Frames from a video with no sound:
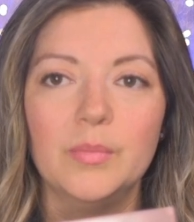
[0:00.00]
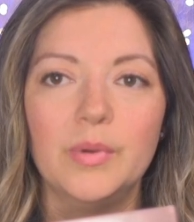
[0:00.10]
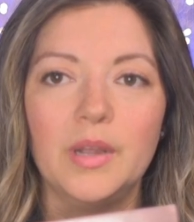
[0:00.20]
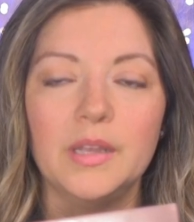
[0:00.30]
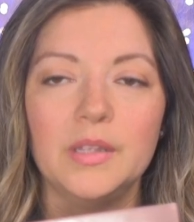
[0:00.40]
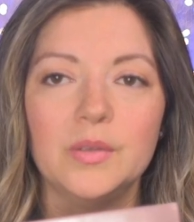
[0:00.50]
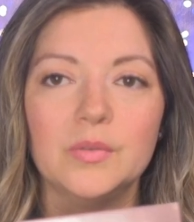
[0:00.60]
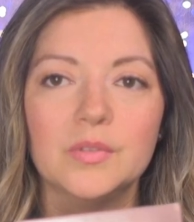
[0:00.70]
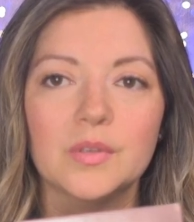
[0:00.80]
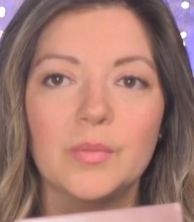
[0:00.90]
brought you
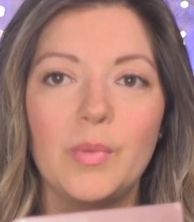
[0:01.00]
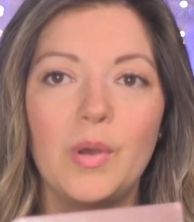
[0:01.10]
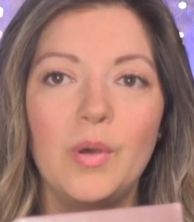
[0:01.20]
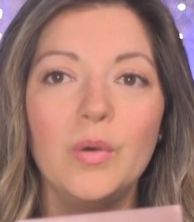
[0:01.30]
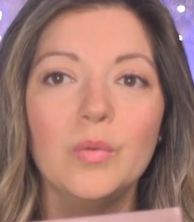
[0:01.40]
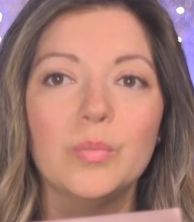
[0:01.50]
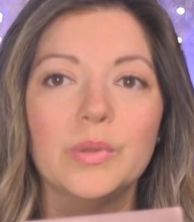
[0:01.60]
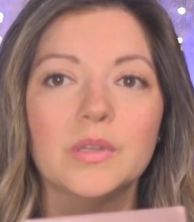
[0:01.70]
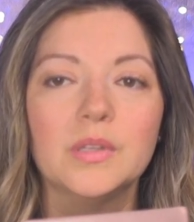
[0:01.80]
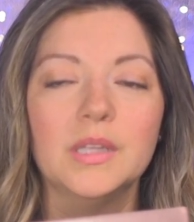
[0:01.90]
some hope
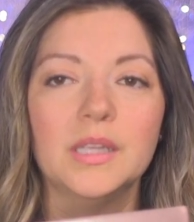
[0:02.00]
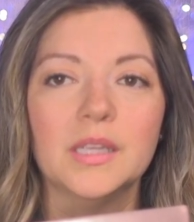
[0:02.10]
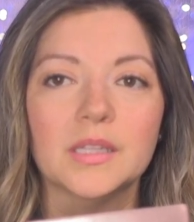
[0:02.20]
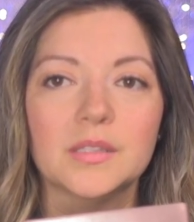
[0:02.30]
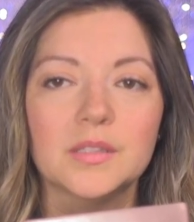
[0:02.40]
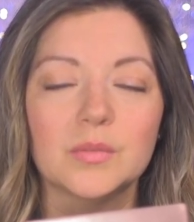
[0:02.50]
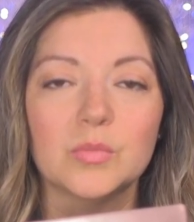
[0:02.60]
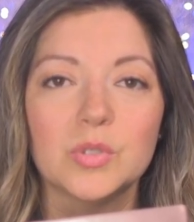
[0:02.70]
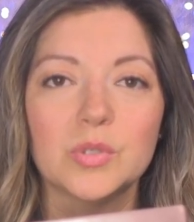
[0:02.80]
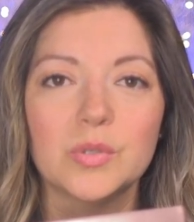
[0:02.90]
and some
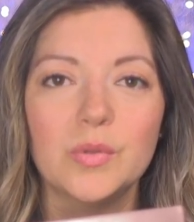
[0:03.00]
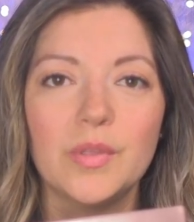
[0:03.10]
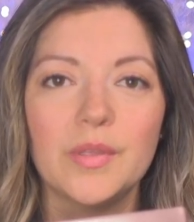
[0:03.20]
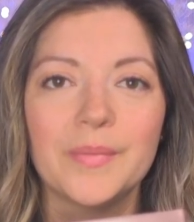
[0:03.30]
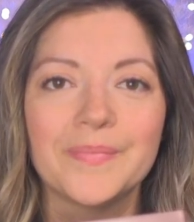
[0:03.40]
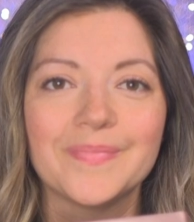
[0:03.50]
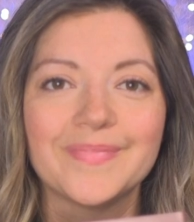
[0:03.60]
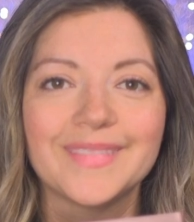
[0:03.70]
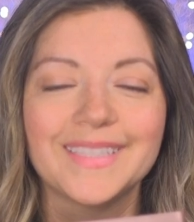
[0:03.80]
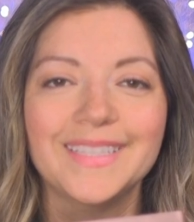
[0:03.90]
truth
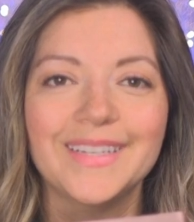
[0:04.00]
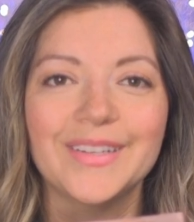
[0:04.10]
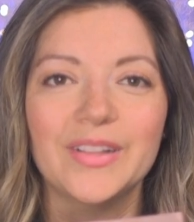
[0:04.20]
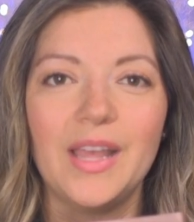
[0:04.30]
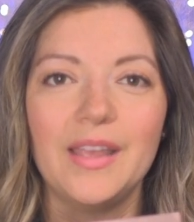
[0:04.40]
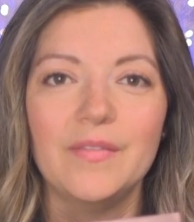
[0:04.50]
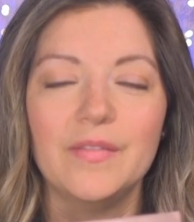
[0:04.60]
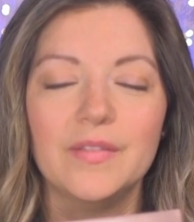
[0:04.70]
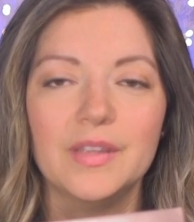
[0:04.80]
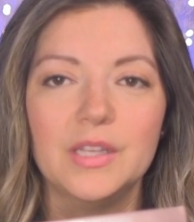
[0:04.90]
to your life
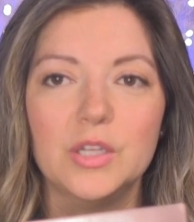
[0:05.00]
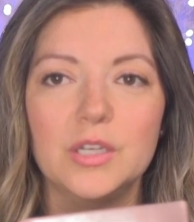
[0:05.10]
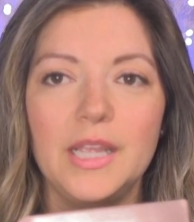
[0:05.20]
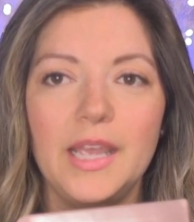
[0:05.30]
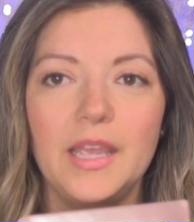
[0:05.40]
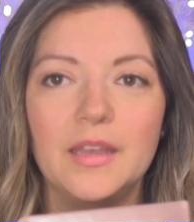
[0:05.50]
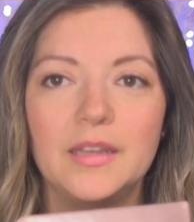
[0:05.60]
and your day.